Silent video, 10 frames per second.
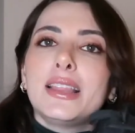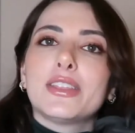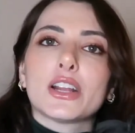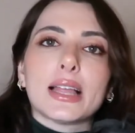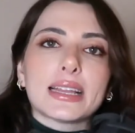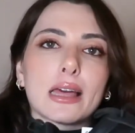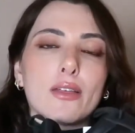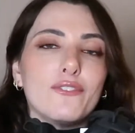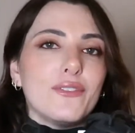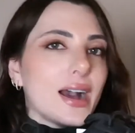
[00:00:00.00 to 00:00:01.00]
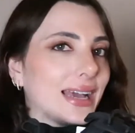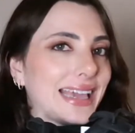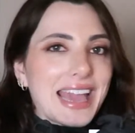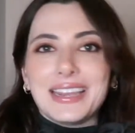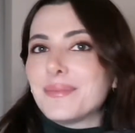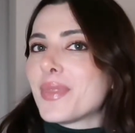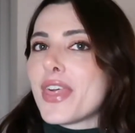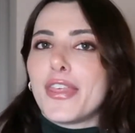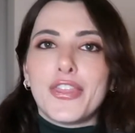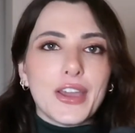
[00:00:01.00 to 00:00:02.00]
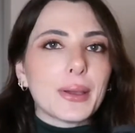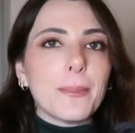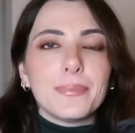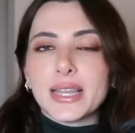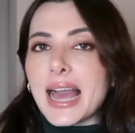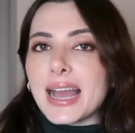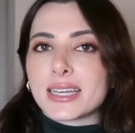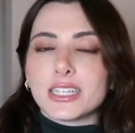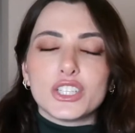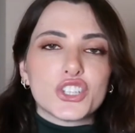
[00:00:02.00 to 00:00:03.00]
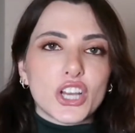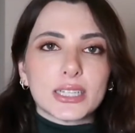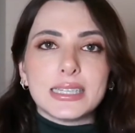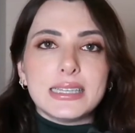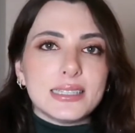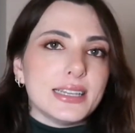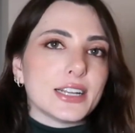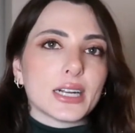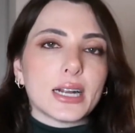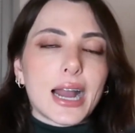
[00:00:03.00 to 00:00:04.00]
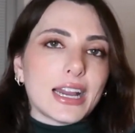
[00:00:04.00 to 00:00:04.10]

They're like a, again, thick black chunky sneaker.